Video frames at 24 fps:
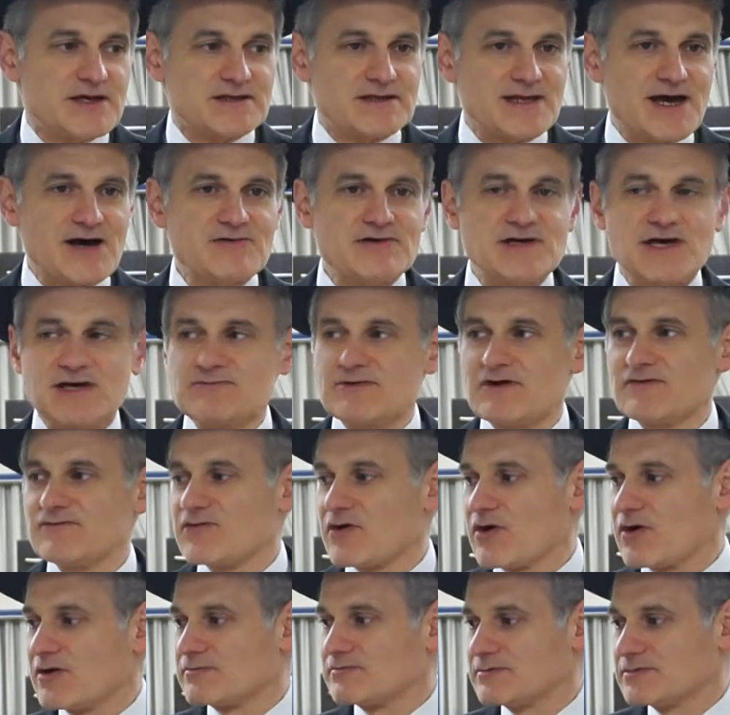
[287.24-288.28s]
Now came
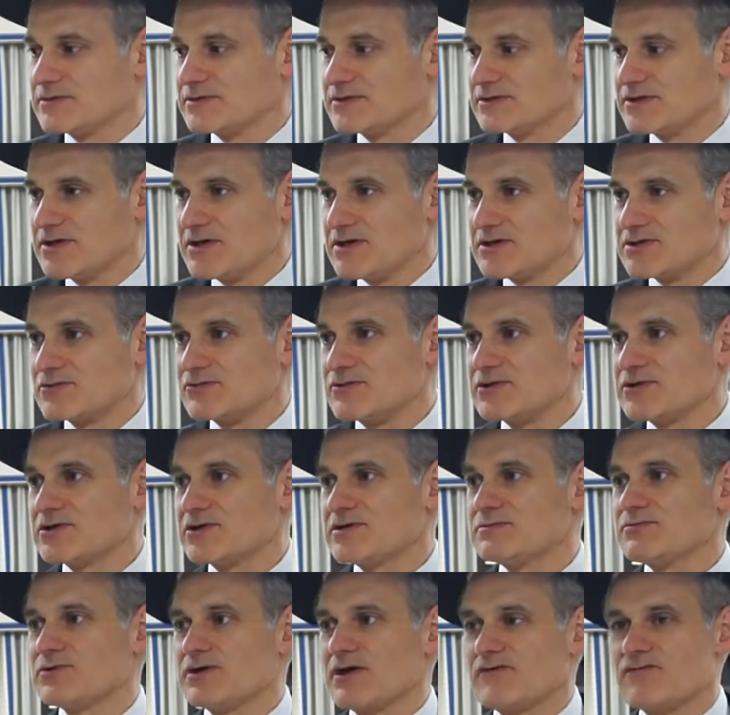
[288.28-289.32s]
Avram. So where are you going
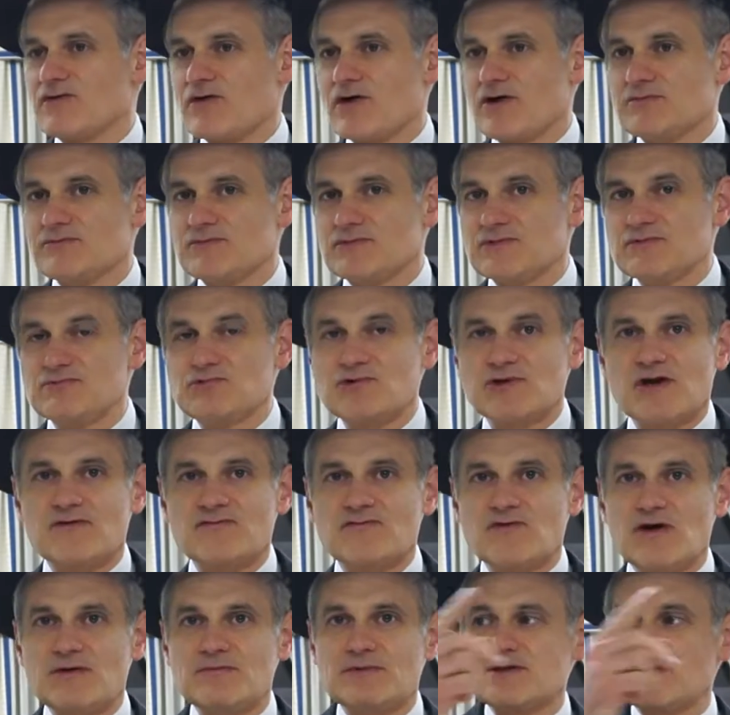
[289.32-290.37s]
to put Avram? You put
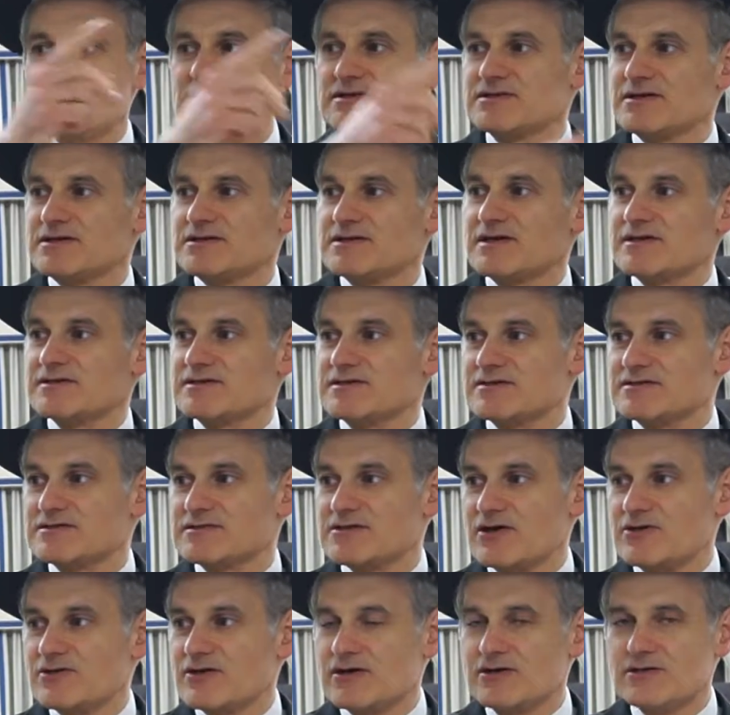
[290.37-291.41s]
Avram on the other side next to
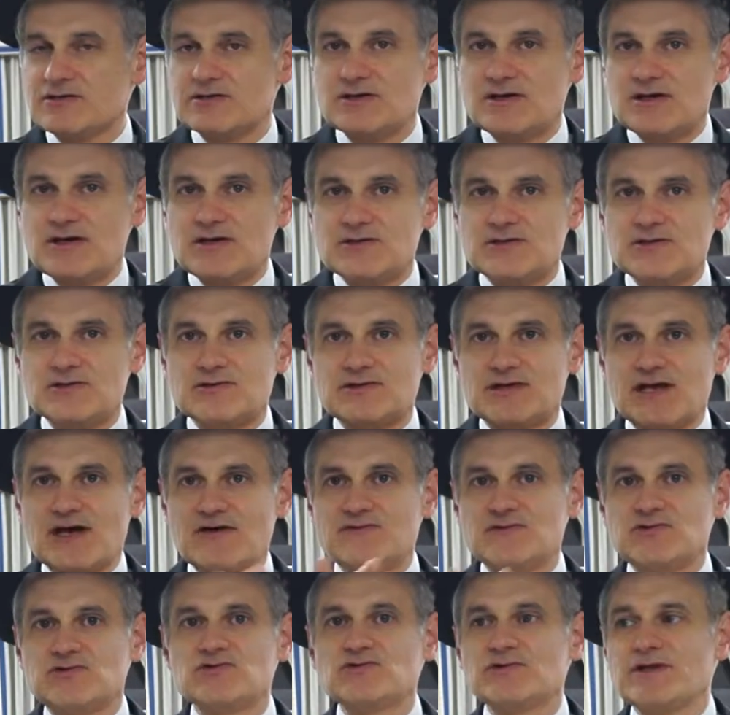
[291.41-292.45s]
Sarah. So you're going to
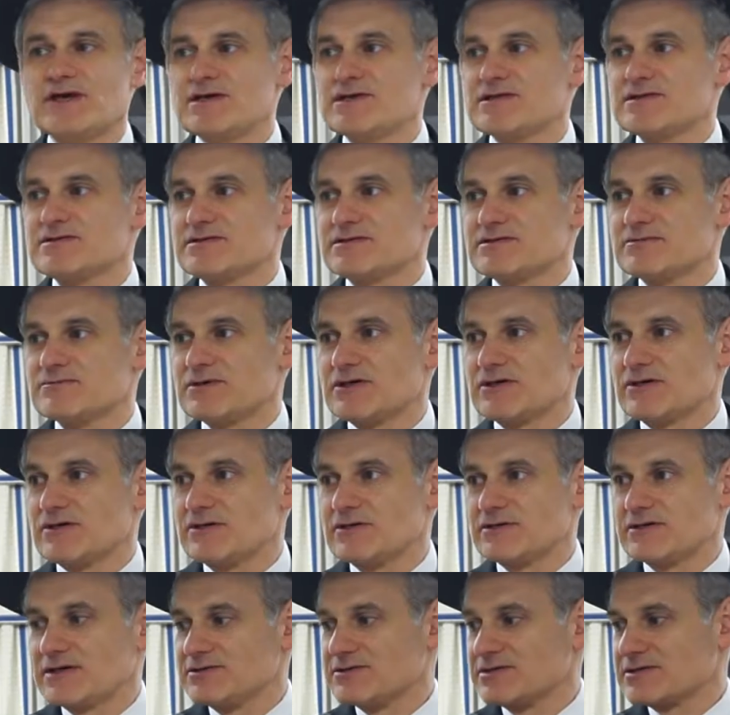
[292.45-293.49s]
have the two ladies in the
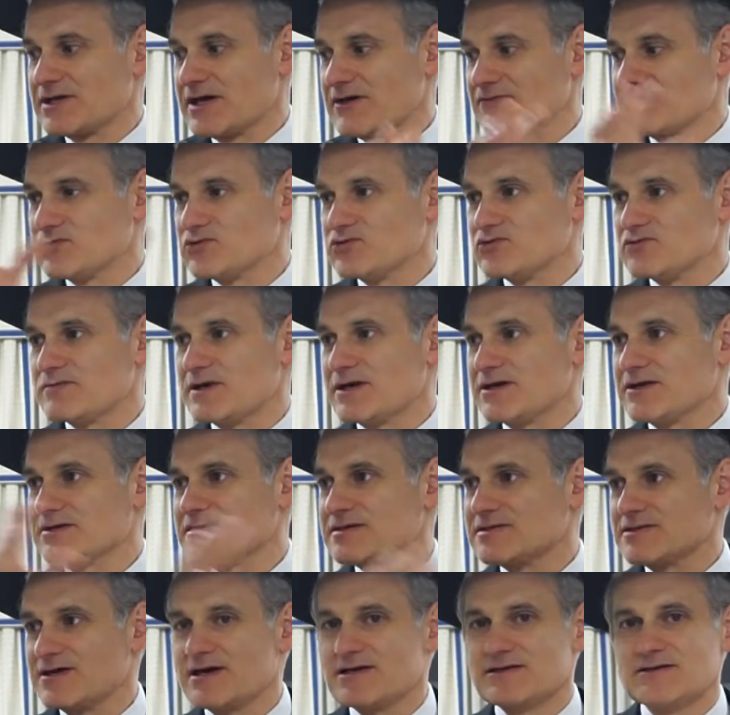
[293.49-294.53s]
middle, and you're going to have the two men on the
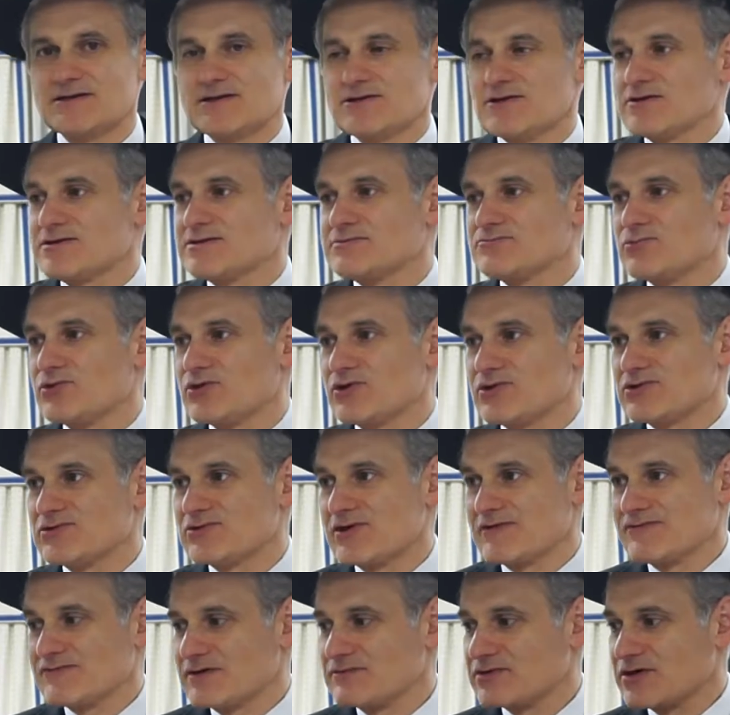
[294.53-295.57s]
side. It doesn't work. You
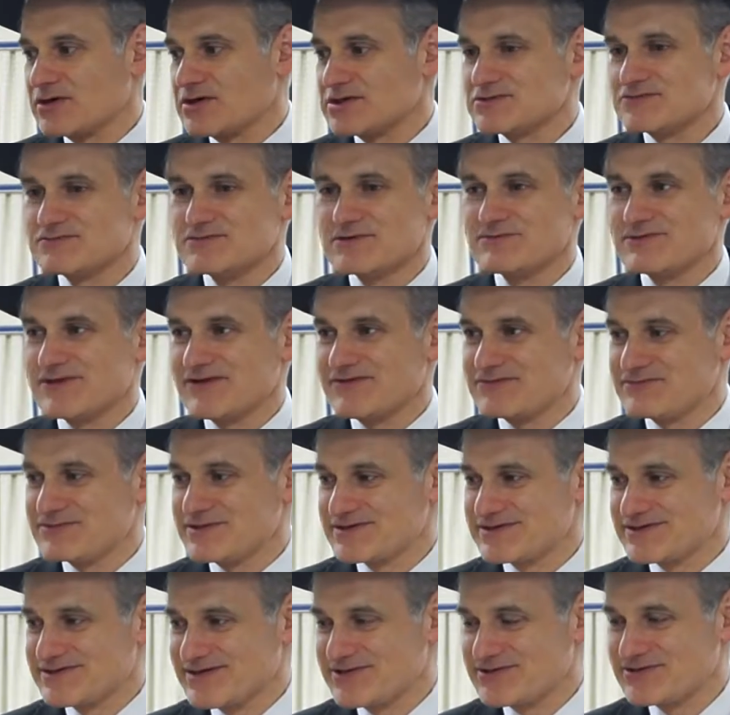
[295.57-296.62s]
have to have the Chashuv people have to be in
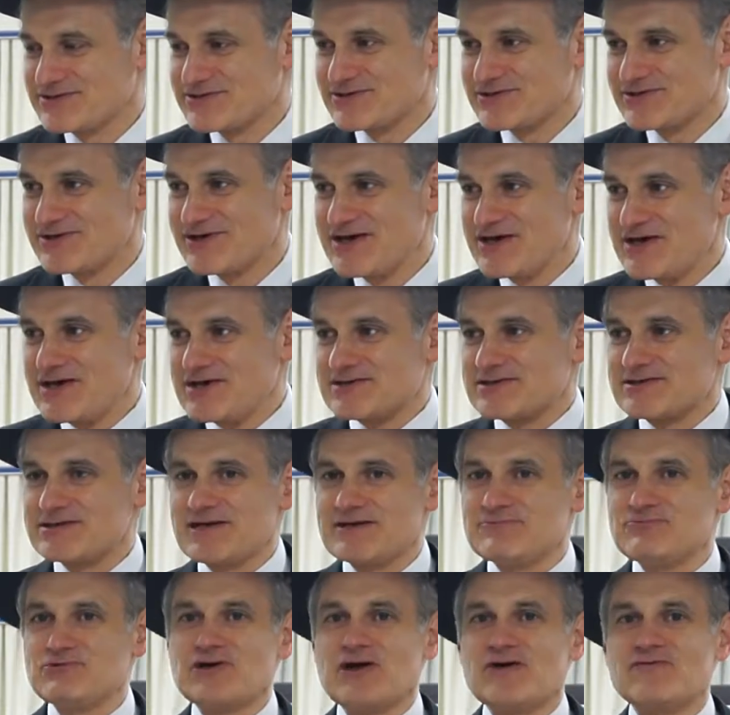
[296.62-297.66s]
the center. So
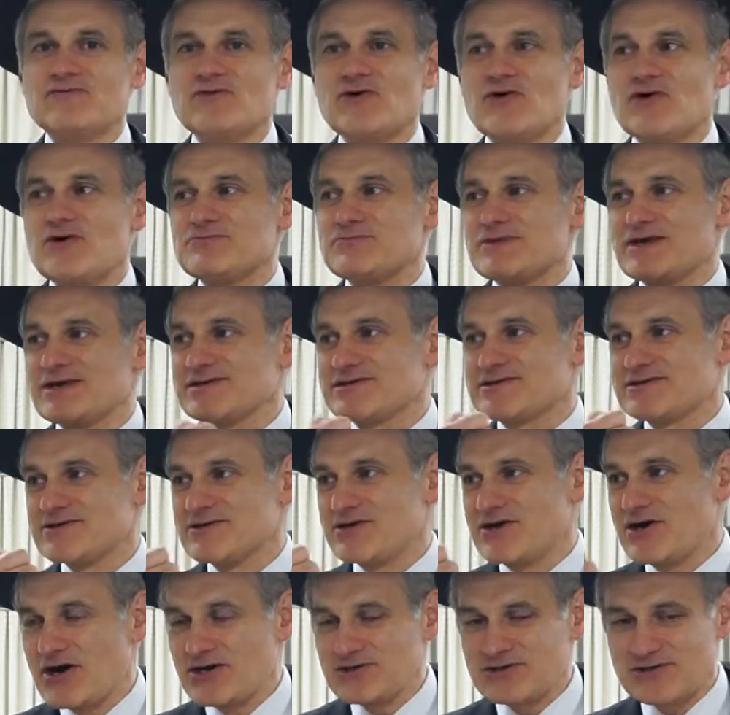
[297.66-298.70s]
they put Avram next
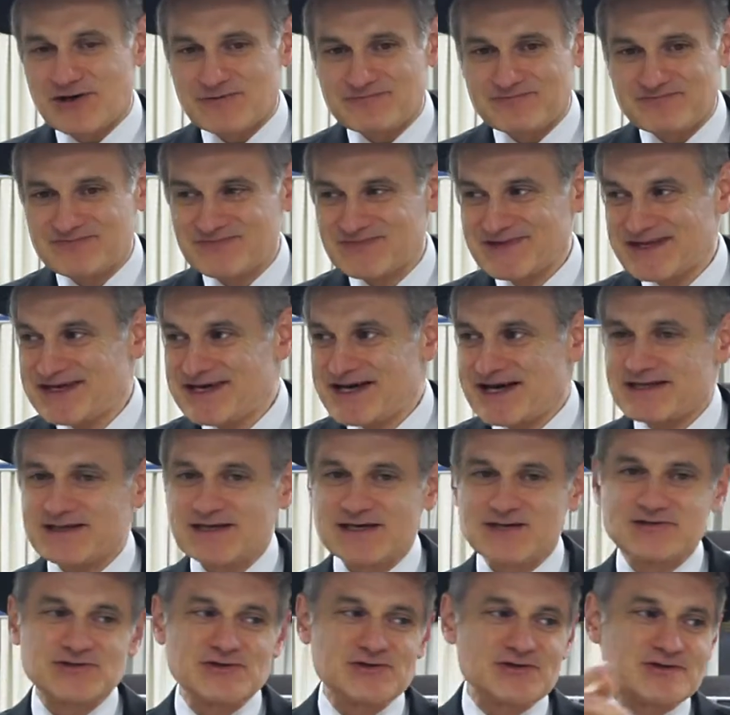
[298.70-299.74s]
to Adam. And
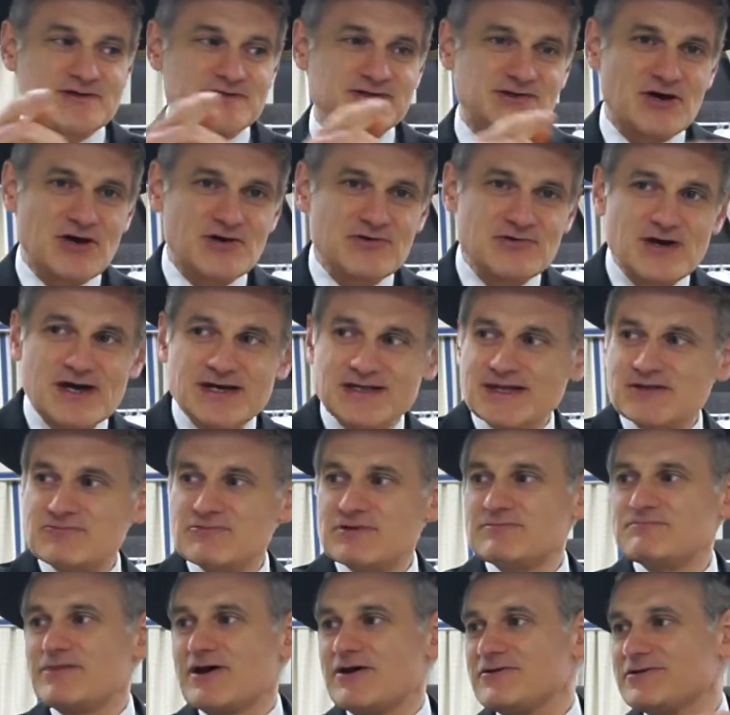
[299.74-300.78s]
they took Sarah and they
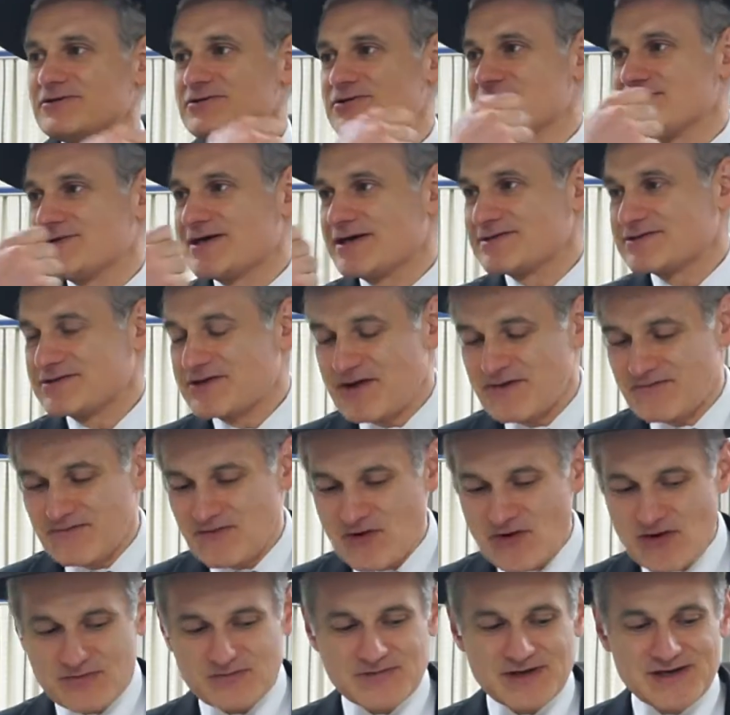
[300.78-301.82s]
reburied her next to
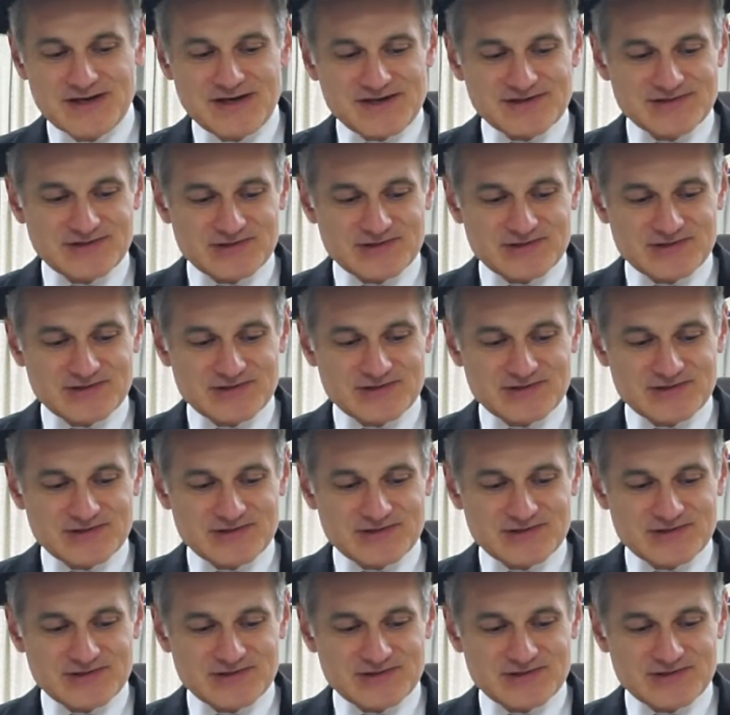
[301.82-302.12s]
Avraham.